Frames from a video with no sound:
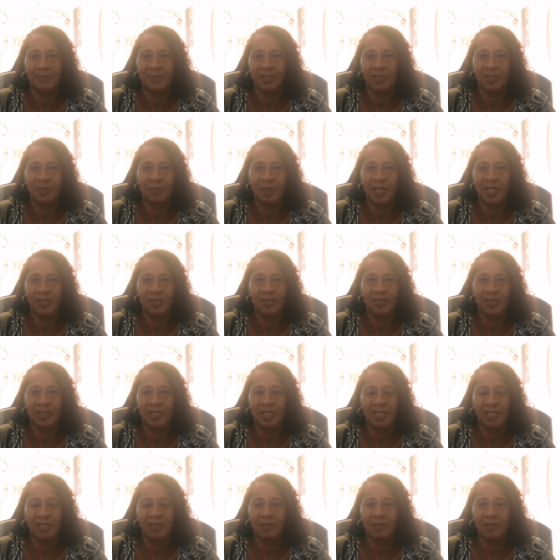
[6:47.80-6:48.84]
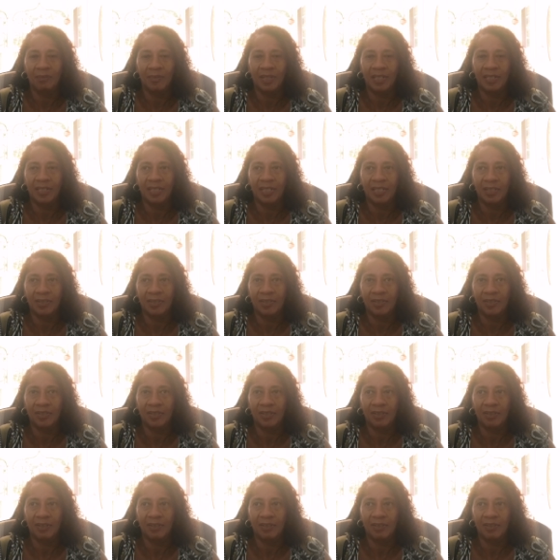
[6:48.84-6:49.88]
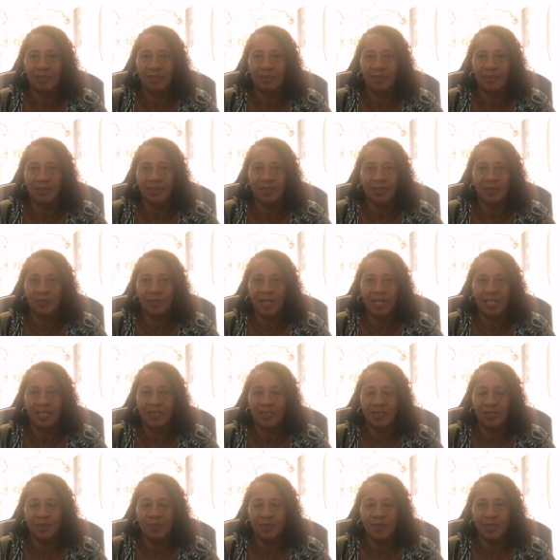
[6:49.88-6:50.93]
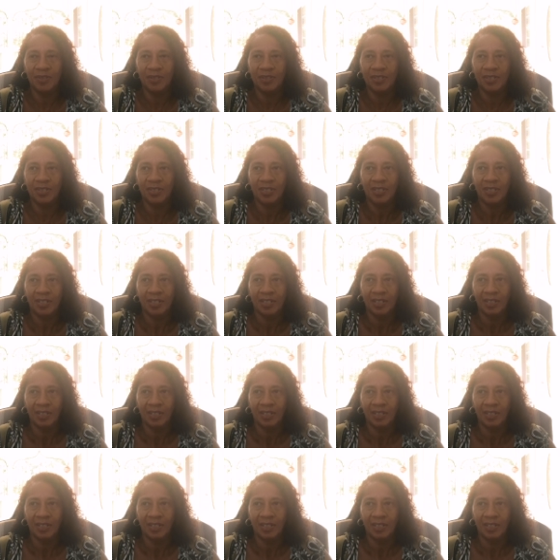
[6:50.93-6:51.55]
just Patrick, he couldn't manage. It's just way too much.